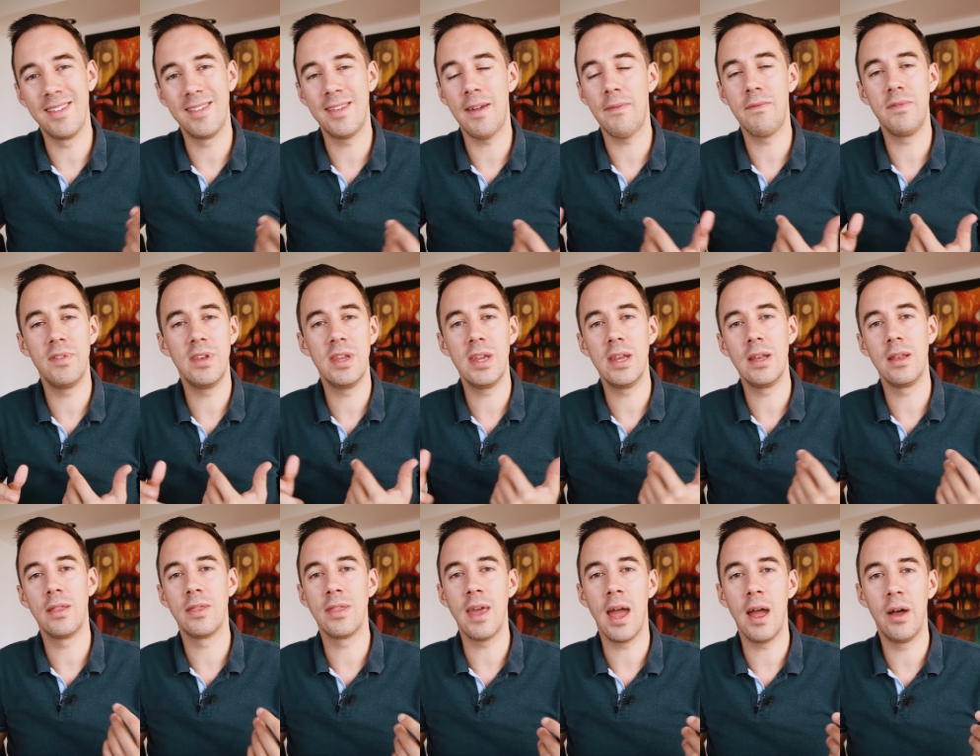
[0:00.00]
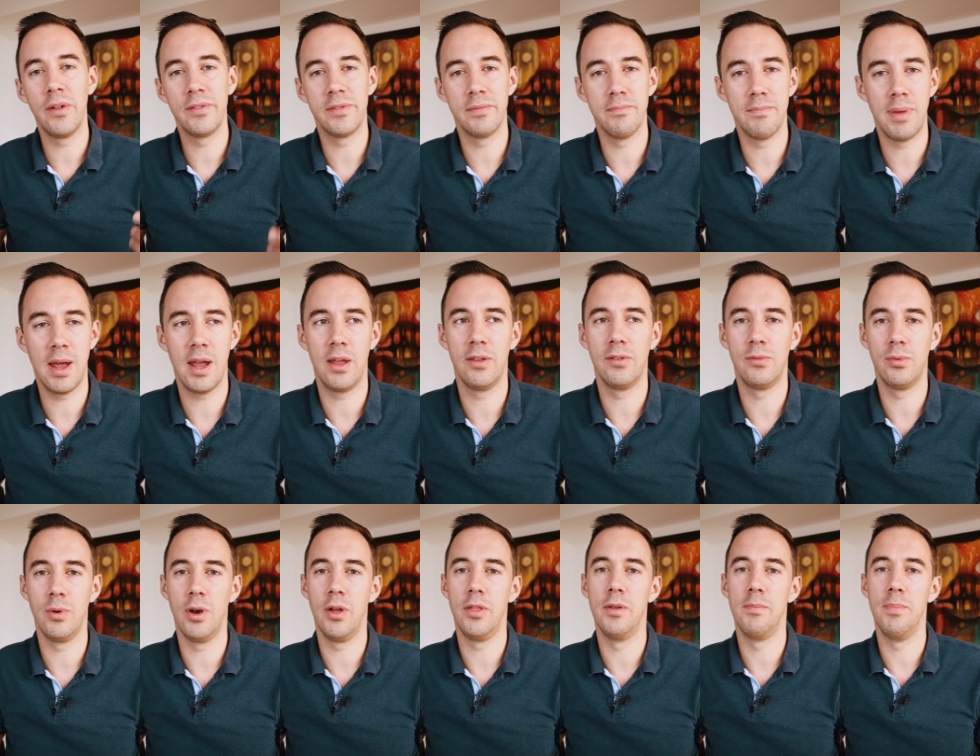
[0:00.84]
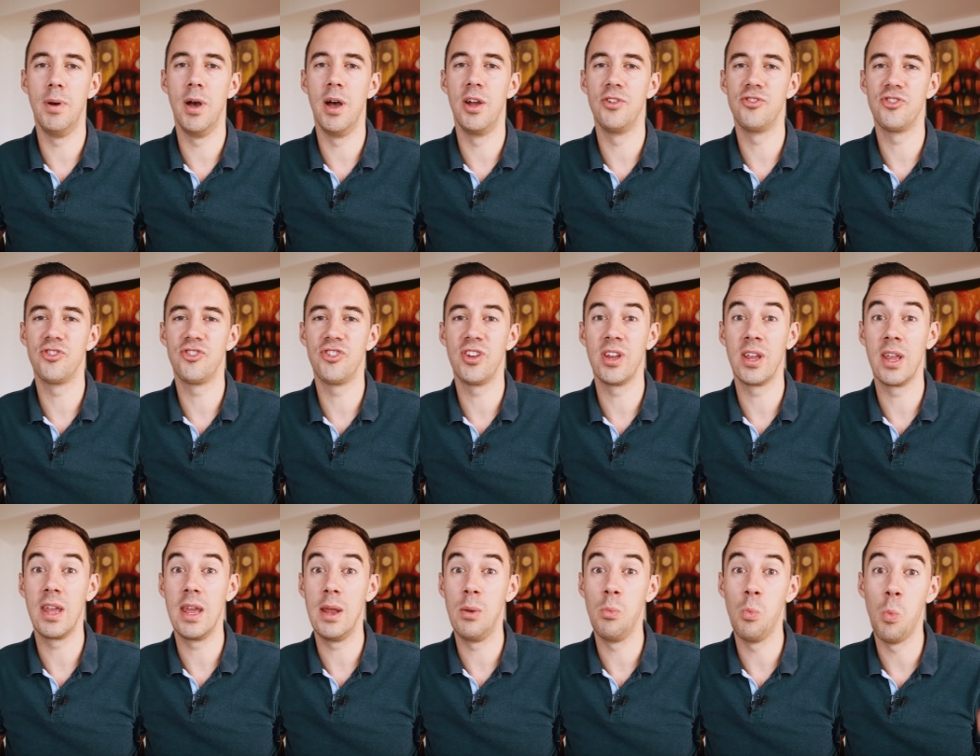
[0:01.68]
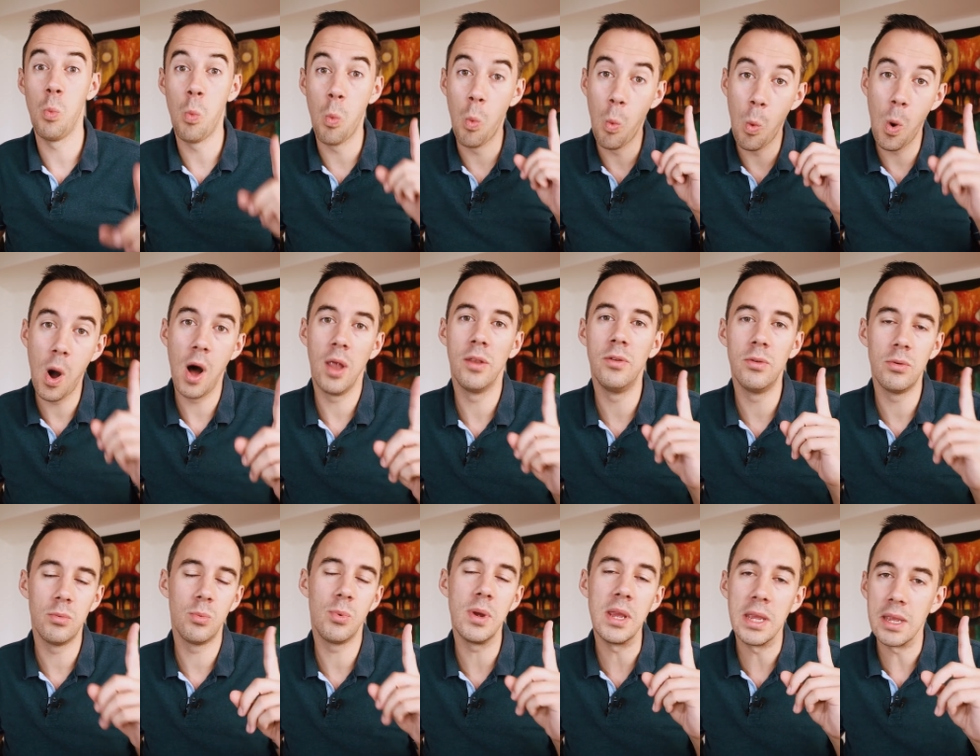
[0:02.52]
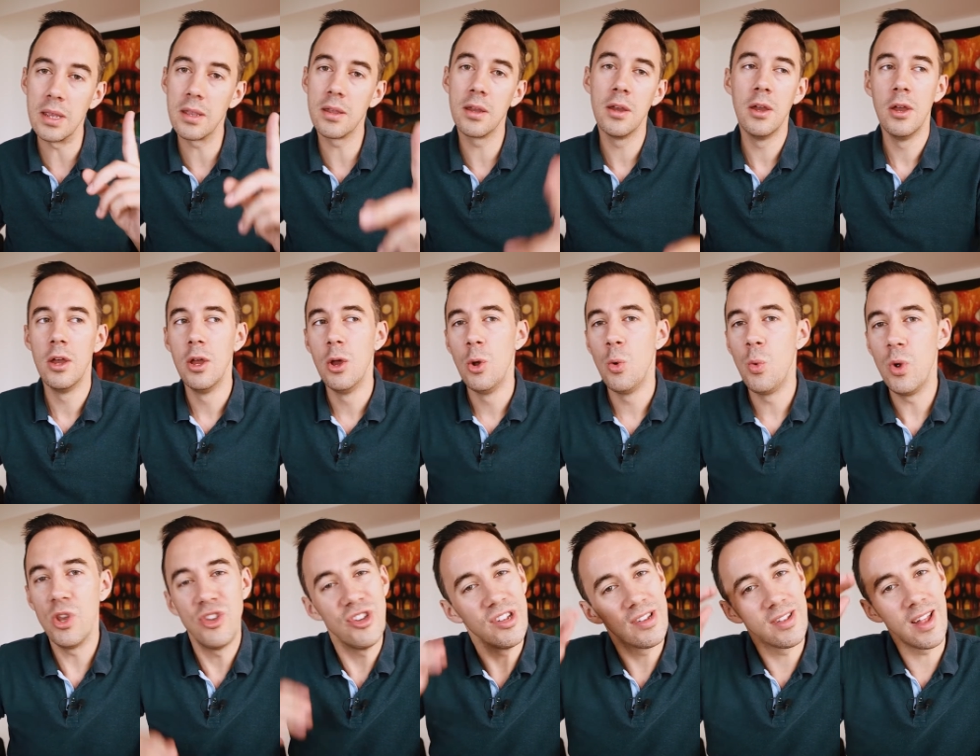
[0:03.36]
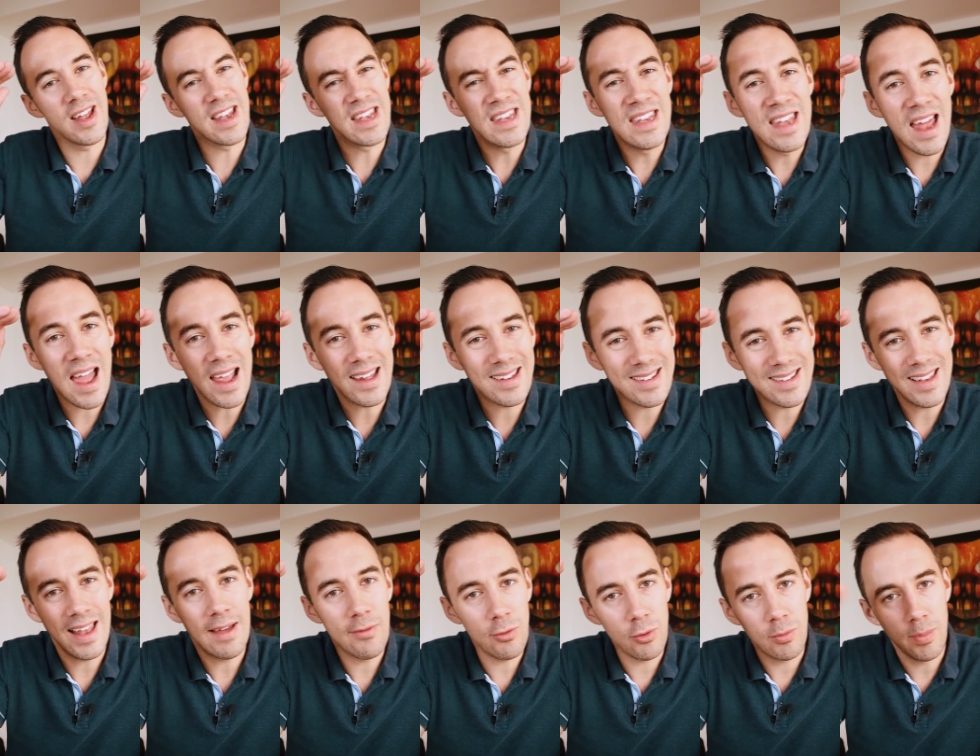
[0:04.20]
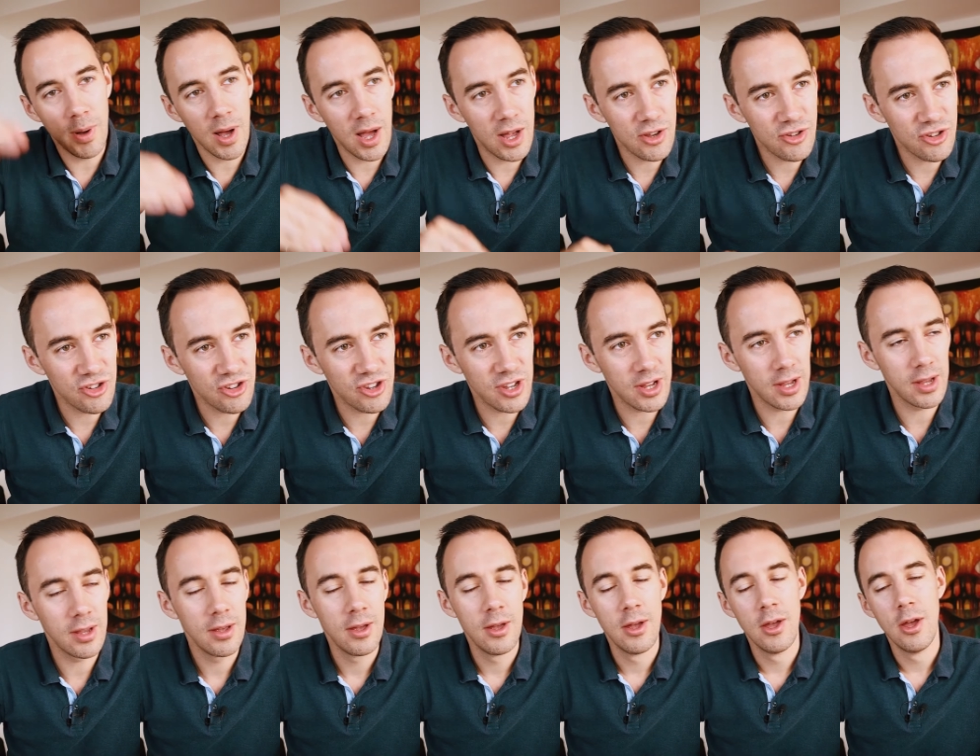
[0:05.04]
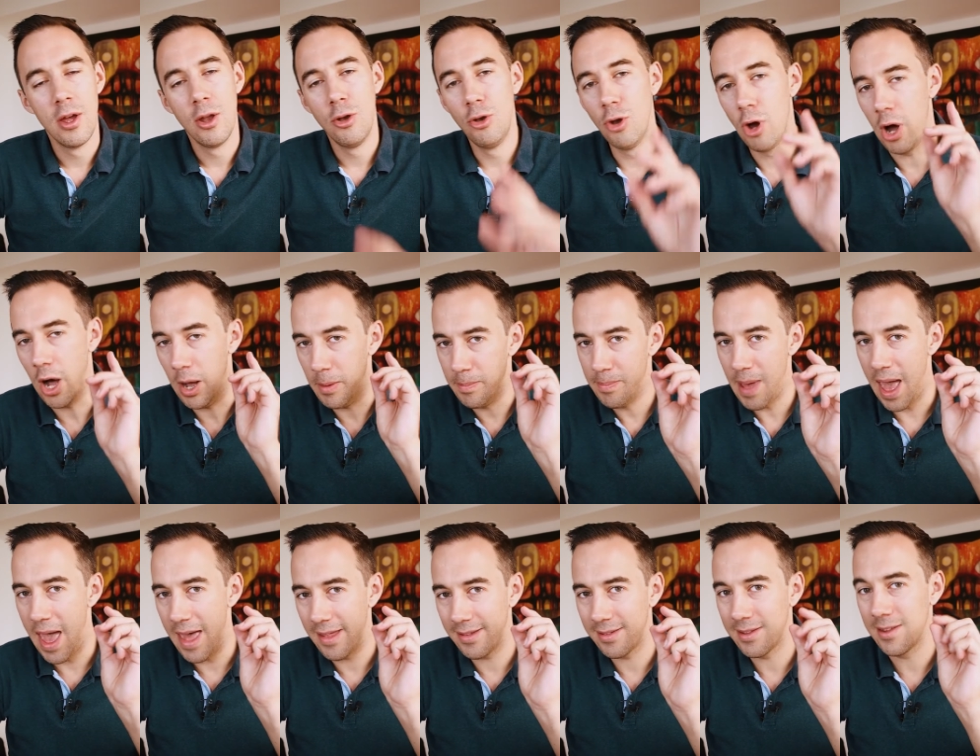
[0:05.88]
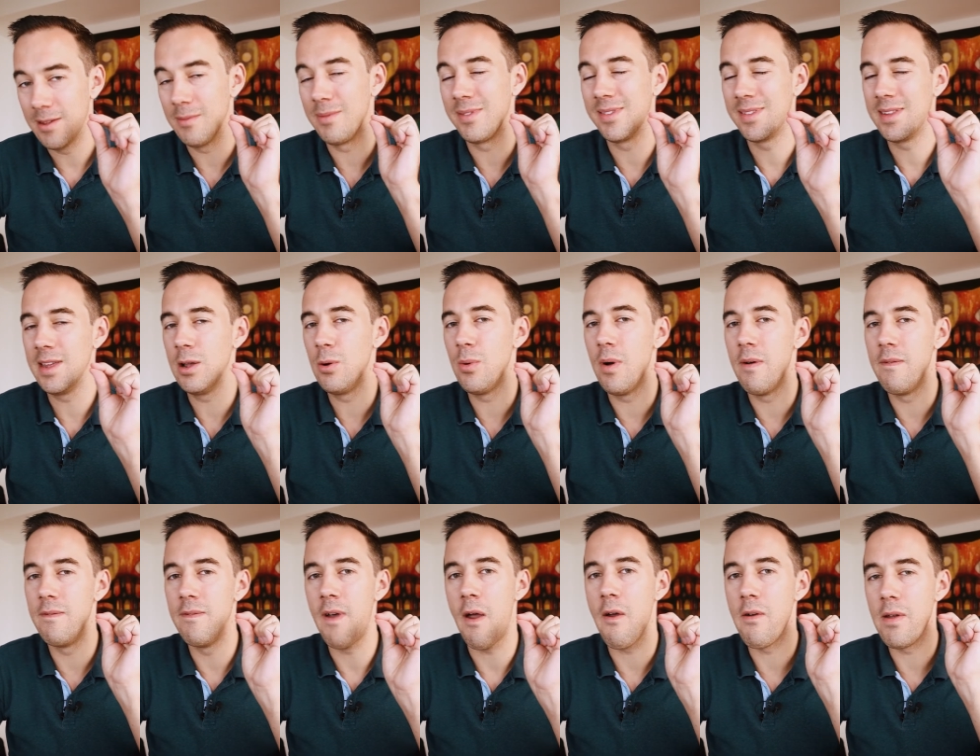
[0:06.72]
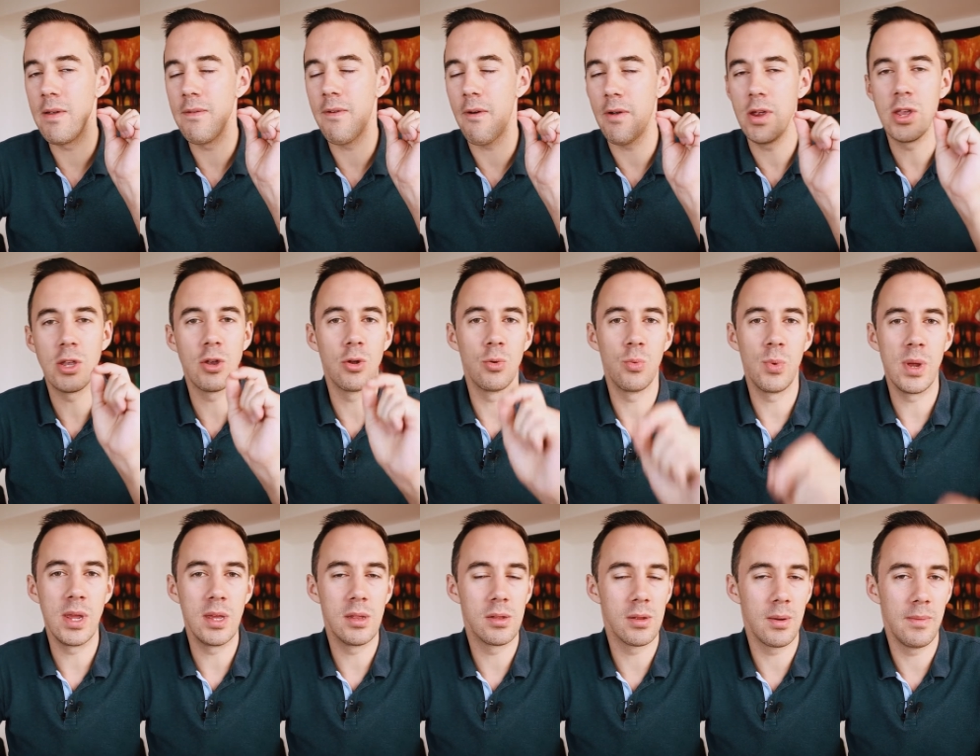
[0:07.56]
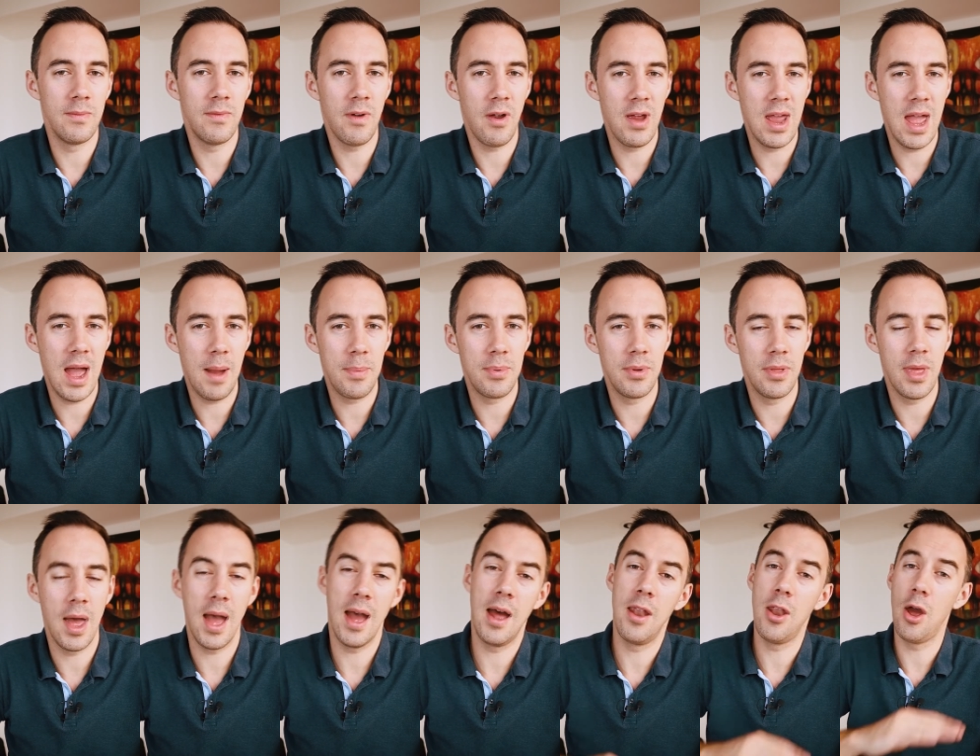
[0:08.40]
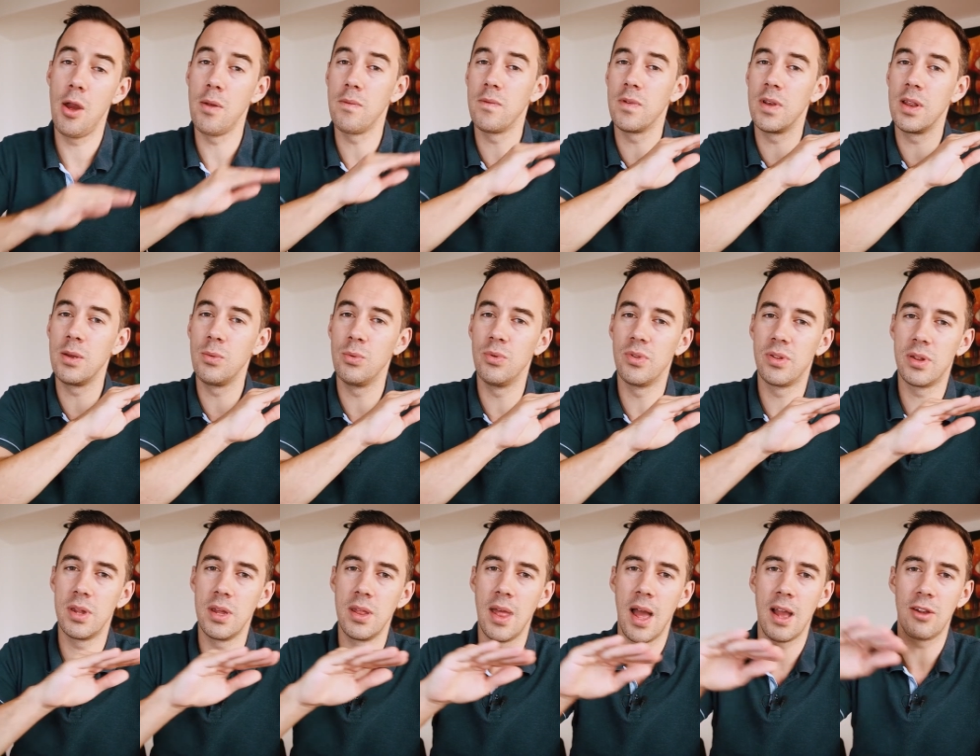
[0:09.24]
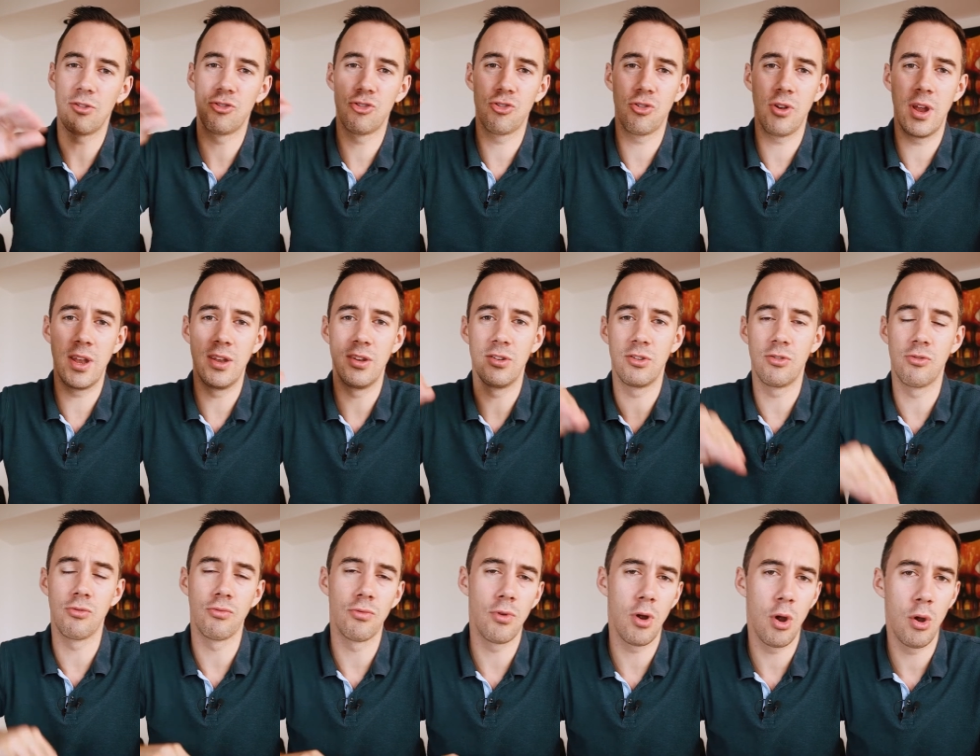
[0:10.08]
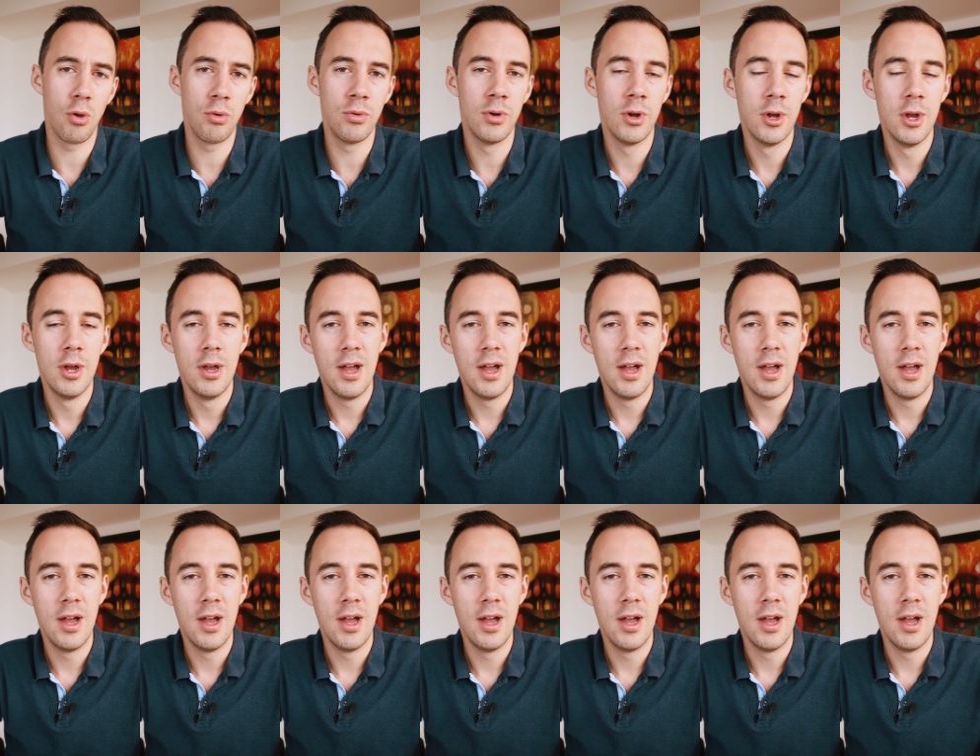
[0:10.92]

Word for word: seventeen thousand pounds worth of purchasing in one week, which is like next level purchasing. Not our best, but still a very, very good week. So I'm very happy with that. And hopefully we'll see that trend grow,